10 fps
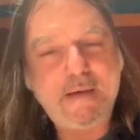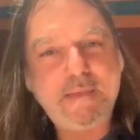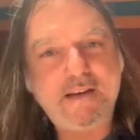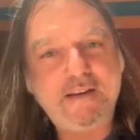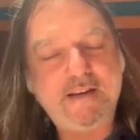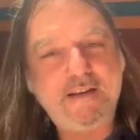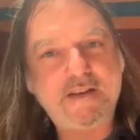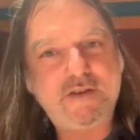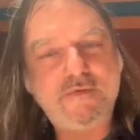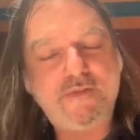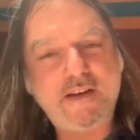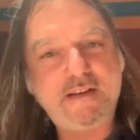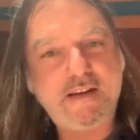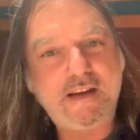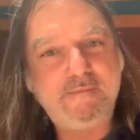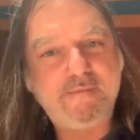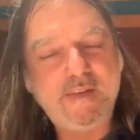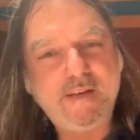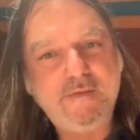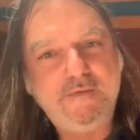I mean, and not to offend any
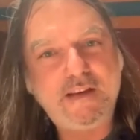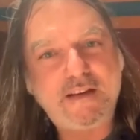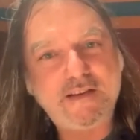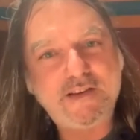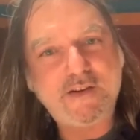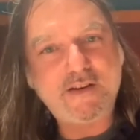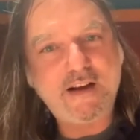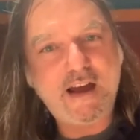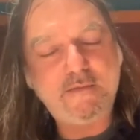vegans or